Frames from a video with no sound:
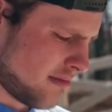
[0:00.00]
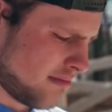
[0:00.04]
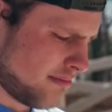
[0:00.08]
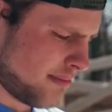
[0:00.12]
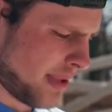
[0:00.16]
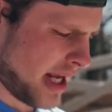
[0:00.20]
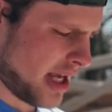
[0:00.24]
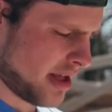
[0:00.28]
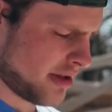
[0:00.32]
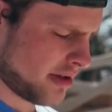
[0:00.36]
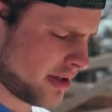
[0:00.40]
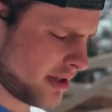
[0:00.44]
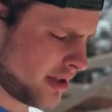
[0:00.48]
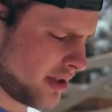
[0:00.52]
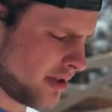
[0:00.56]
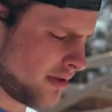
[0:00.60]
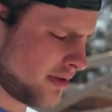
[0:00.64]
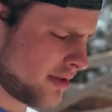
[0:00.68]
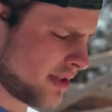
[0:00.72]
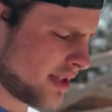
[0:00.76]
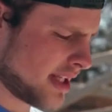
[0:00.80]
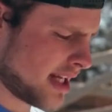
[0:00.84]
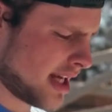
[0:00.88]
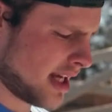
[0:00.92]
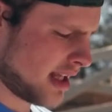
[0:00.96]
Baylor,
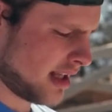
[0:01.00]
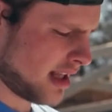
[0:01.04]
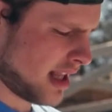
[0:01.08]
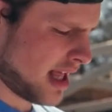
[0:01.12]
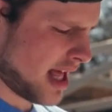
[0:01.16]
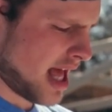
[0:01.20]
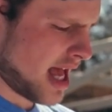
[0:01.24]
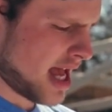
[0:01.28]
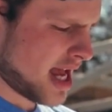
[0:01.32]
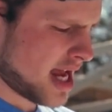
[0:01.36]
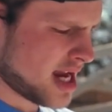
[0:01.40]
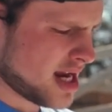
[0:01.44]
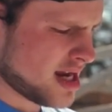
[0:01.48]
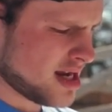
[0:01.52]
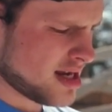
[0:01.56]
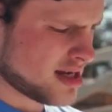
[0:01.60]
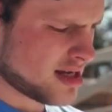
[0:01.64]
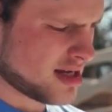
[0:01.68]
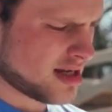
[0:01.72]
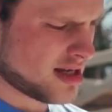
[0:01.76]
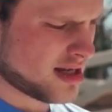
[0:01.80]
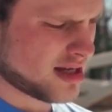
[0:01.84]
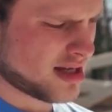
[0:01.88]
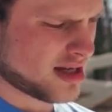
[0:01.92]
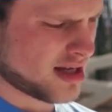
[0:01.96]
UCLA.
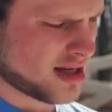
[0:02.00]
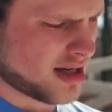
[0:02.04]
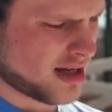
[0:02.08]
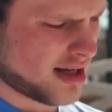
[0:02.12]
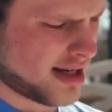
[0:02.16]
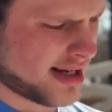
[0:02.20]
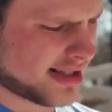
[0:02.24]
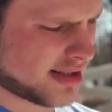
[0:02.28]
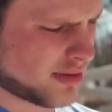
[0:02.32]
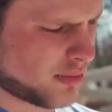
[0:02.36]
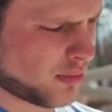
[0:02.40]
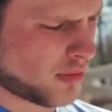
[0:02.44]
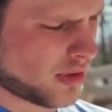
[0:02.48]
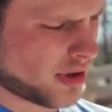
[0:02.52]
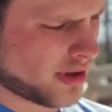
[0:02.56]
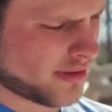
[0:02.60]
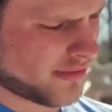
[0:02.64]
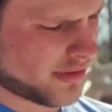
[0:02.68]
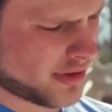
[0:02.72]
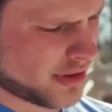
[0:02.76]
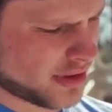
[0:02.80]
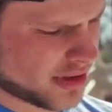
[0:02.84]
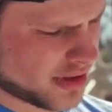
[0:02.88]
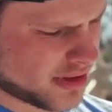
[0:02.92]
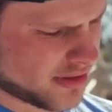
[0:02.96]
That's a 1
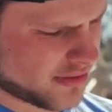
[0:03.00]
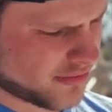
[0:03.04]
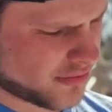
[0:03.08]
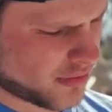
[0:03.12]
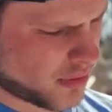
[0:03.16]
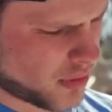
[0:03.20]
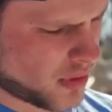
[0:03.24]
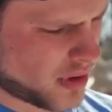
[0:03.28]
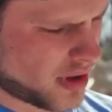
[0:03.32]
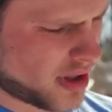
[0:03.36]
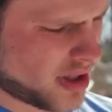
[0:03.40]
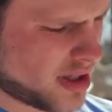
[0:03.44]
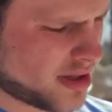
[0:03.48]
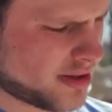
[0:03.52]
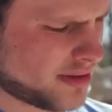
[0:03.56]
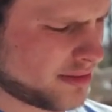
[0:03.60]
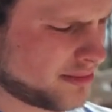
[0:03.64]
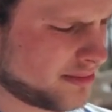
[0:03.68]
versus 4.